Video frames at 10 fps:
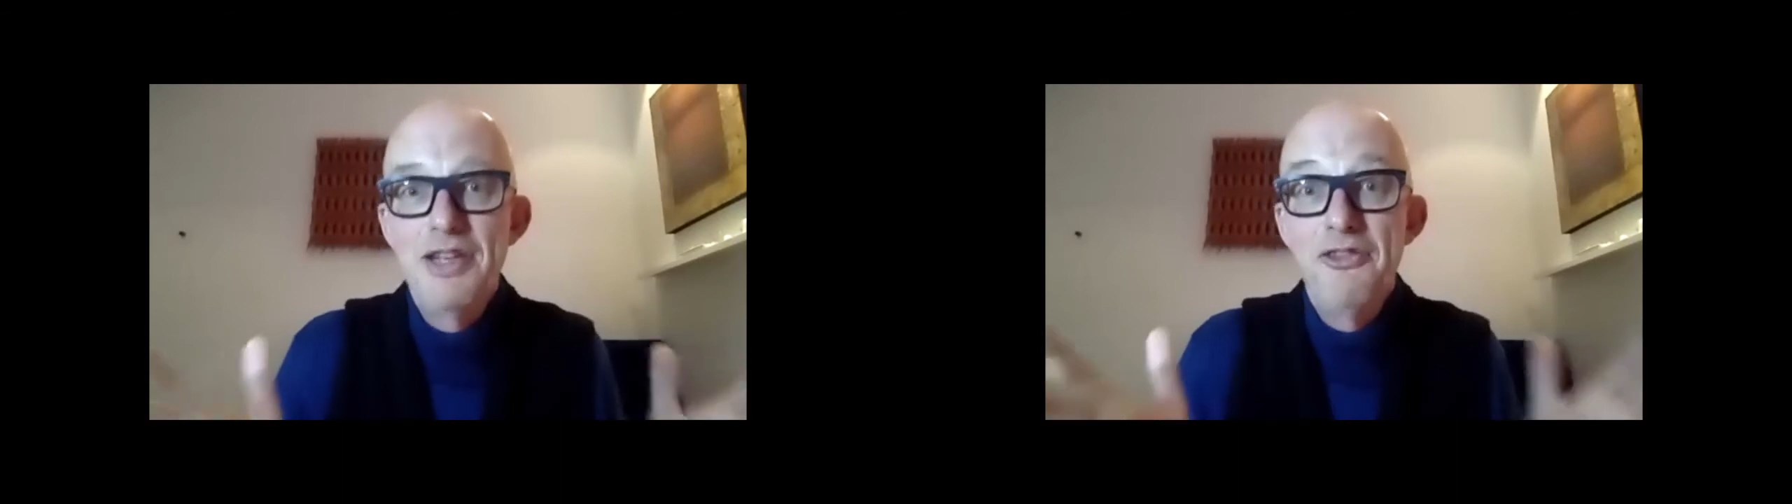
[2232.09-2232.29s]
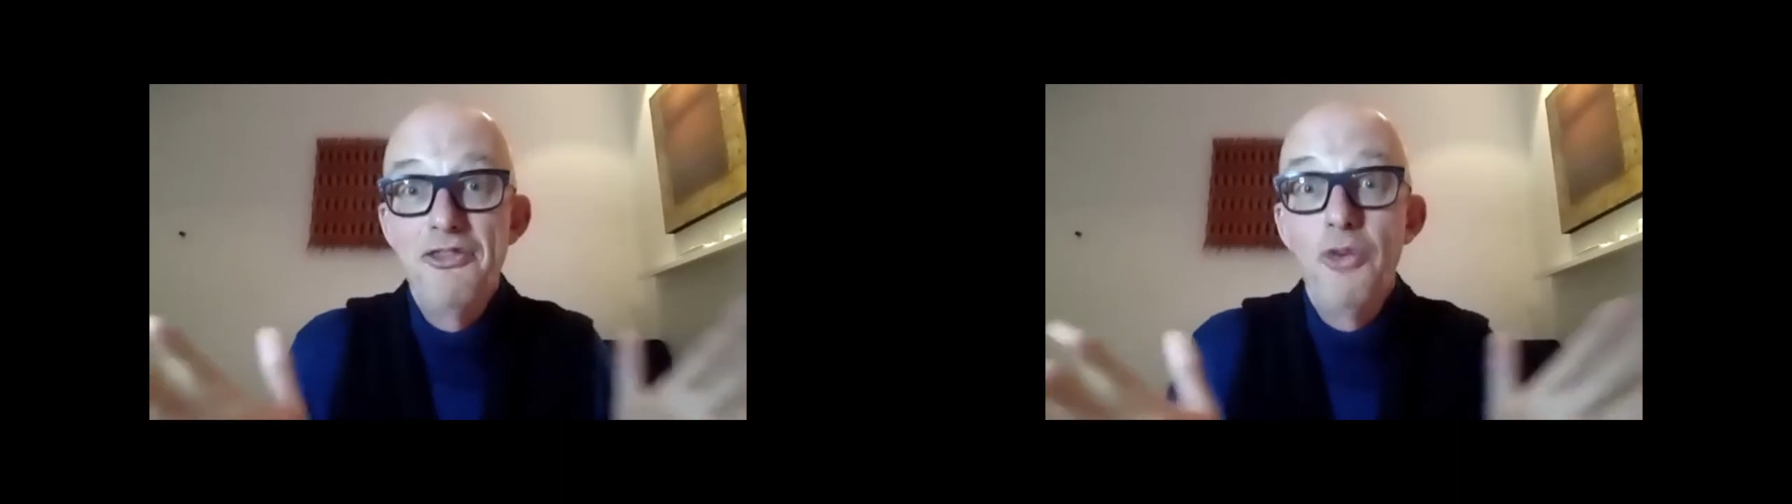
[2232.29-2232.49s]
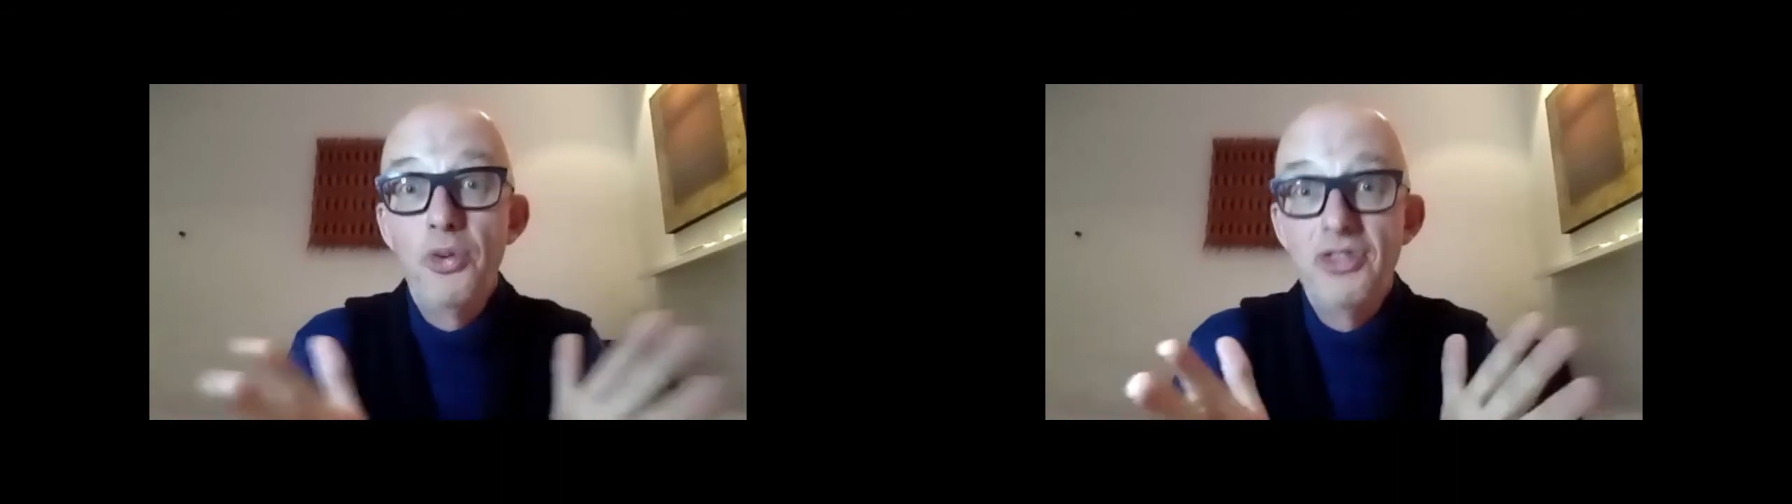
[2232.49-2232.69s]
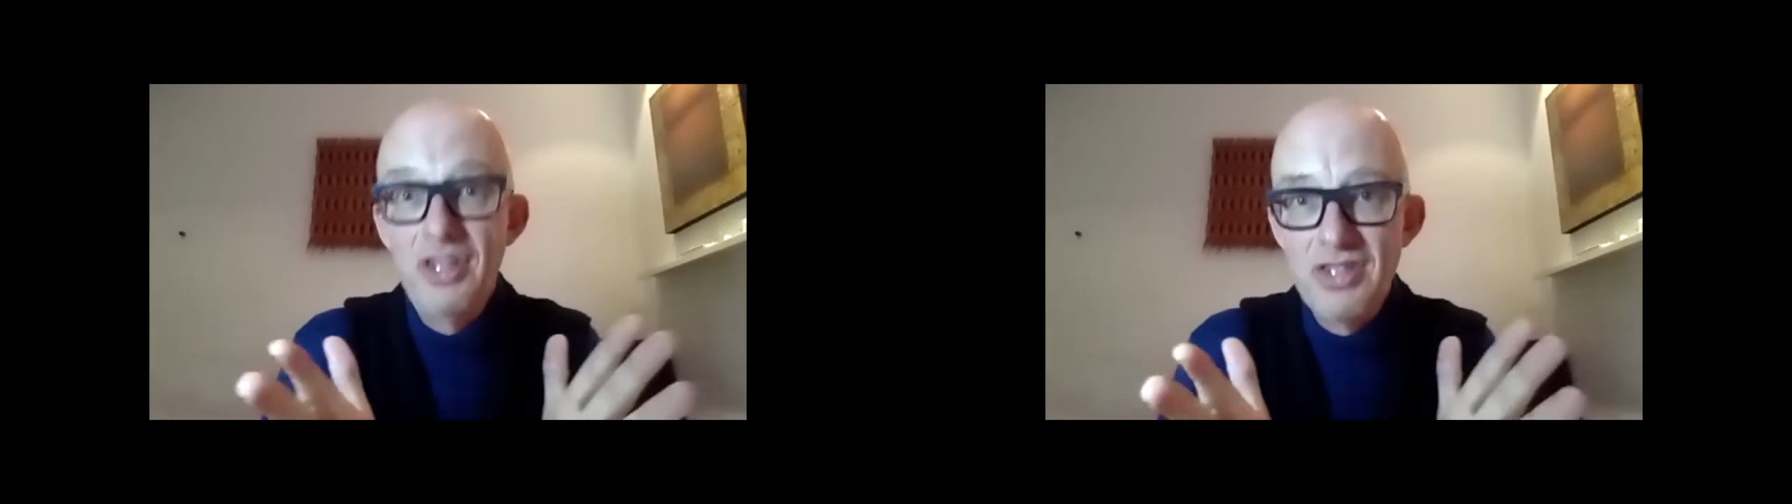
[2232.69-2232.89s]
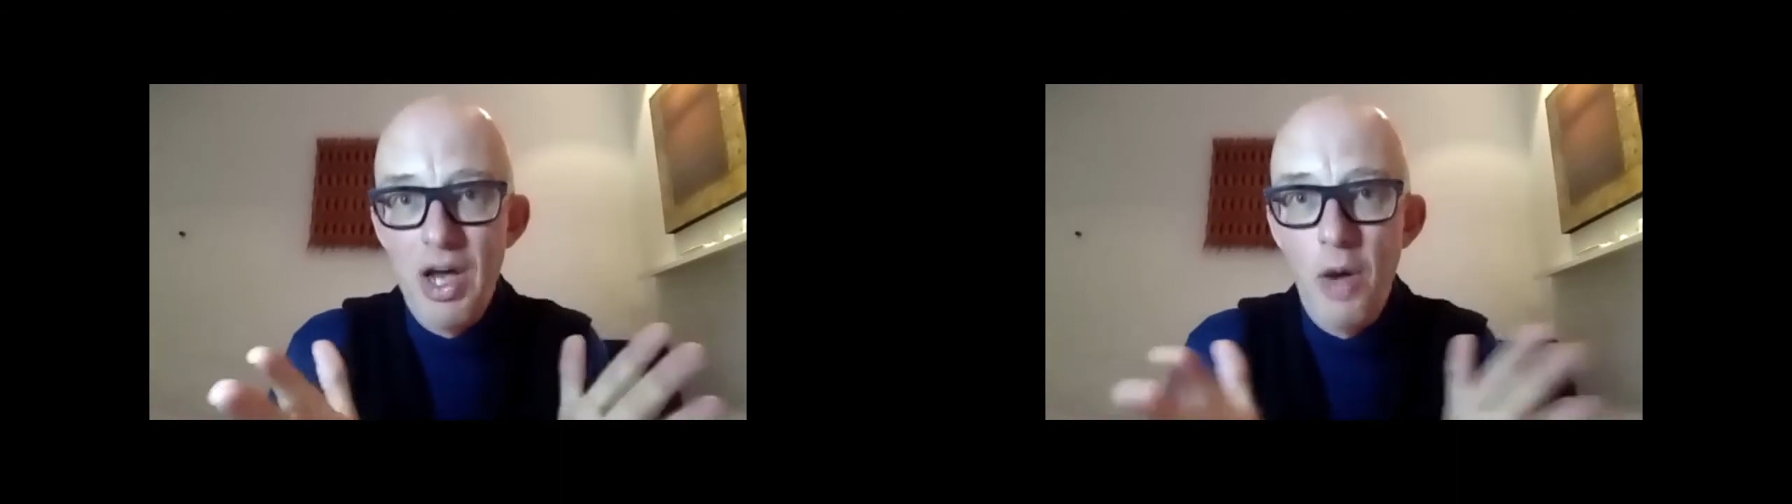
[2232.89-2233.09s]

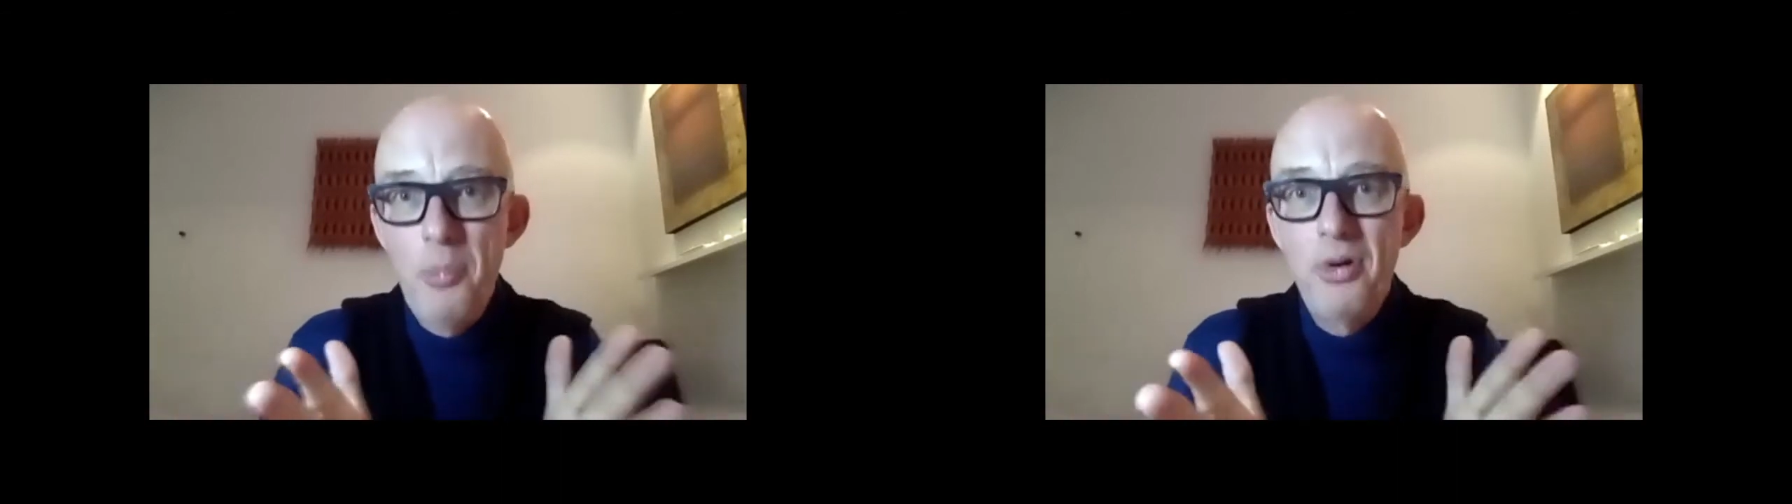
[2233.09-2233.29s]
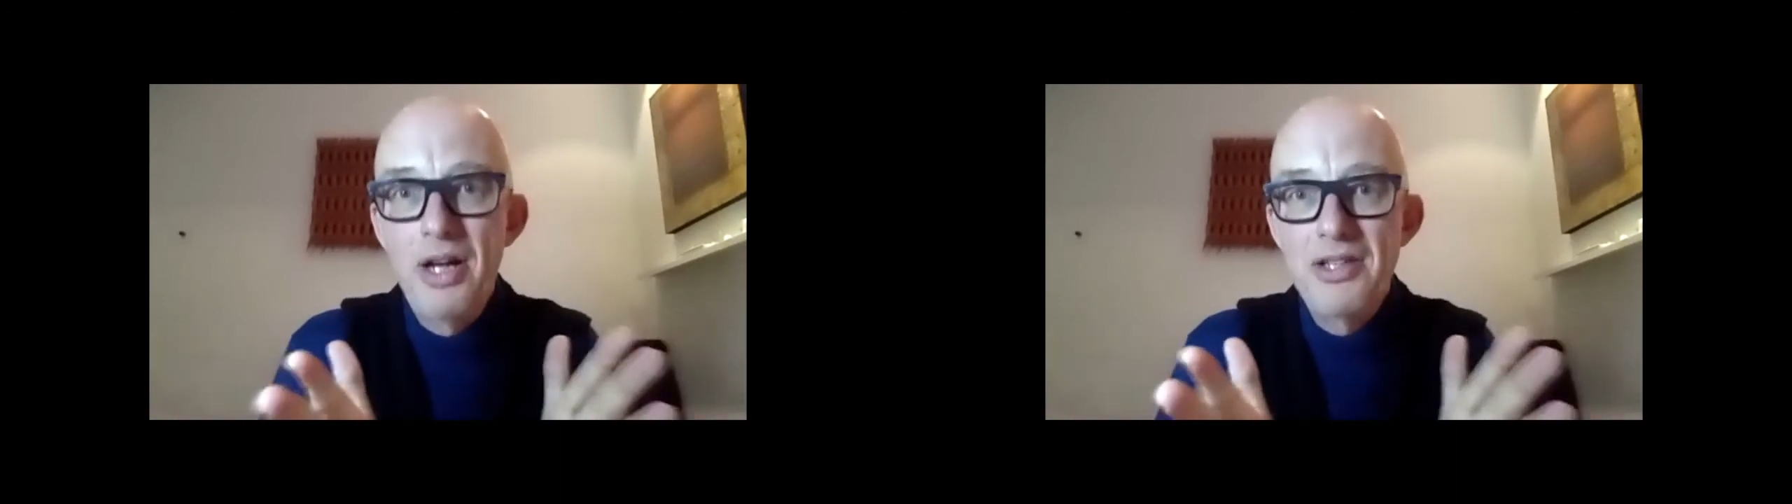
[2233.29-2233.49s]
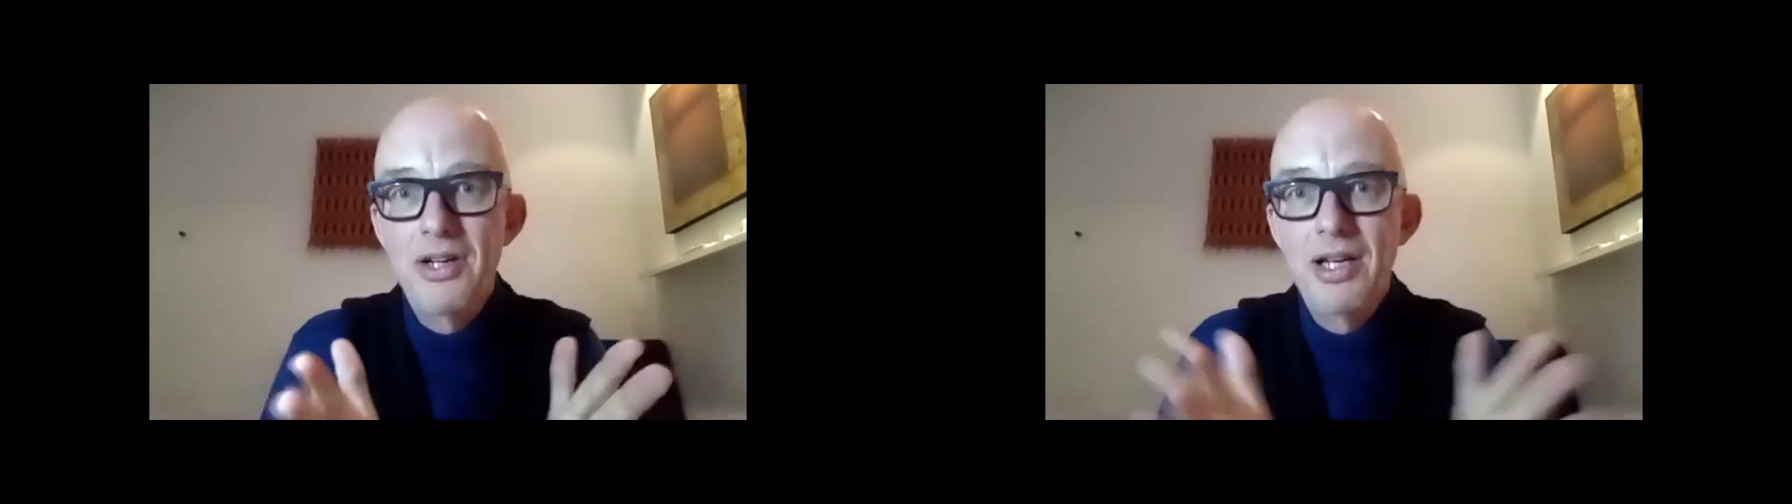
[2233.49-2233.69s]
forces operating on it,